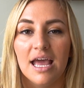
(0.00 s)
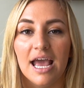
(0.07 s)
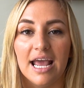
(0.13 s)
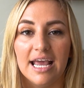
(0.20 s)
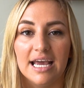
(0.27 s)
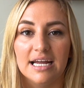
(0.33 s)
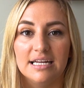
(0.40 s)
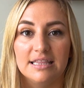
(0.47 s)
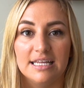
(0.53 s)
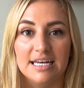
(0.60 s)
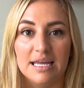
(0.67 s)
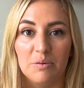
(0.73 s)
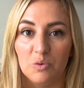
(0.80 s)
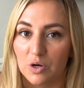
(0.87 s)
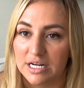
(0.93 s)
And the
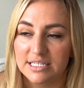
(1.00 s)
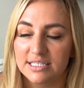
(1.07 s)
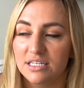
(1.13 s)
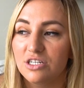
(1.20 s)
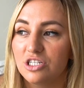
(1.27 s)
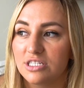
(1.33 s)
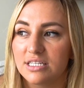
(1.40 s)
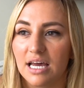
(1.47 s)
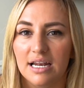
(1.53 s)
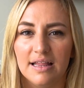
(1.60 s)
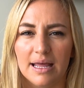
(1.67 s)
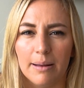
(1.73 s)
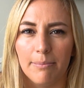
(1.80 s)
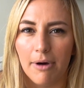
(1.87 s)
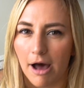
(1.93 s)
name Grayson just kind of
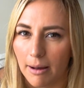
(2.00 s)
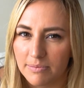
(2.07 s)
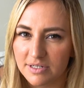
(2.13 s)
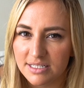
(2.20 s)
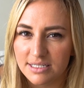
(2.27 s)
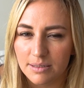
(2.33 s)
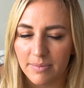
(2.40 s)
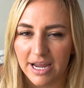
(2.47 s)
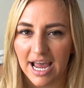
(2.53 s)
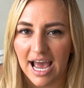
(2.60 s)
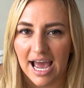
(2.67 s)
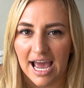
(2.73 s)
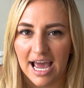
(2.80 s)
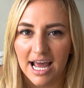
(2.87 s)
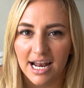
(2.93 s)
like popped into my
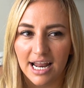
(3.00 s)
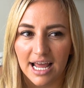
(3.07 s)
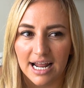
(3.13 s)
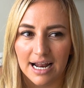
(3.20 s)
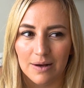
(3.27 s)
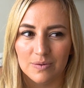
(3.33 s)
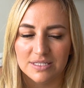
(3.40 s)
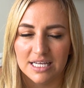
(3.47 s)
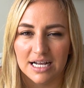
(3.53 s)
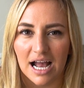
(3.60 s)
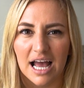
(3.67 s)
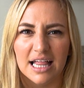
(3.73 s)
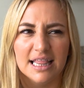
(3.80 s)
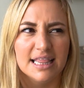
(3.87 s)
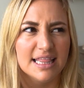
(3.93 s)
head and I was like,
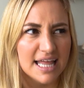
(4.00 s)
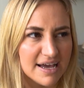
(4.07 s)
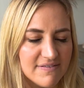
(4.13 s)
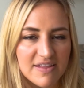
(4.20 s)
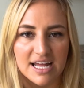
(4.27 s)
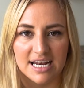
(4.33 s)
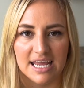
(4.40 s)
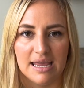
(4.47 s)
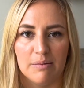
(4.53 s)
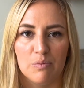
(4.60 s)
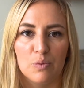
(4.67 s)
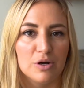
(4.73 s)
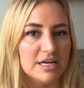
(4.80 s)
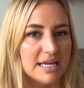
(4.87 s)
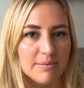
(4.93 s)
I love that name.
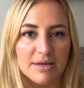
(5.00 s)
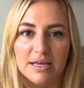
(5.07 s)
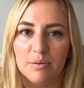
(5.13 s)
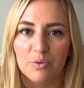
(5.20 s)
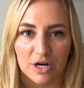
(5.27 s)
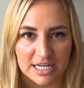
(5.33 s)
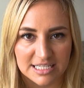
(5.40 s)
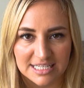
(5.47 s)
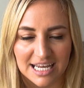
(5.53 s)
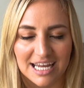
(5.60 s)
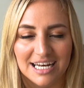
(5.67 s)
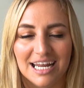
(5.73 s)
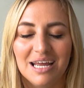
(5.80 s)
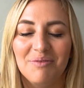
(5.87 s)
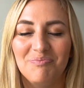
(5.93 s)
We're naming him Grayson.
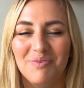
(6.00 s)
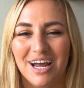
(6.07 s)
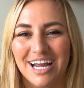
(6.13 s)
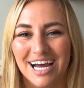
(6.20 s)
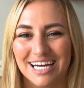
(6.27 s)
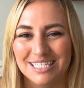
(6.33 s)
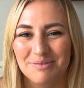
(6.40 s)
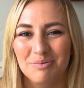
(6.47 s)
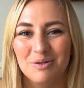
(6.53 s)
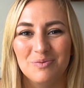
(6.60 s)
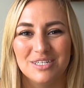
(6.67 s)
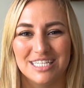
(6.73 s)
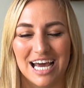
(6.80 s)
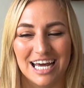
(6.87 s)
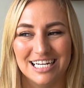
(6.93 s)
And my husband
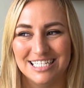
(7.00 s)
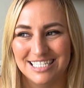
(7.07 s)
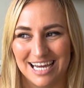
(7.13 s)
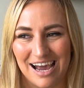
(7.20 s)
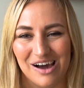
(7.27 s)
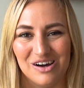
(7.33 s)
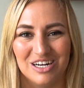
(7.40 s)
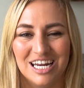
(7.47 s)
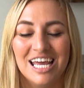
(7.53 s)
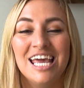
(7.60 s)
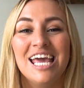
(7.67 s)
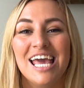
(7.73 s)
was out of town.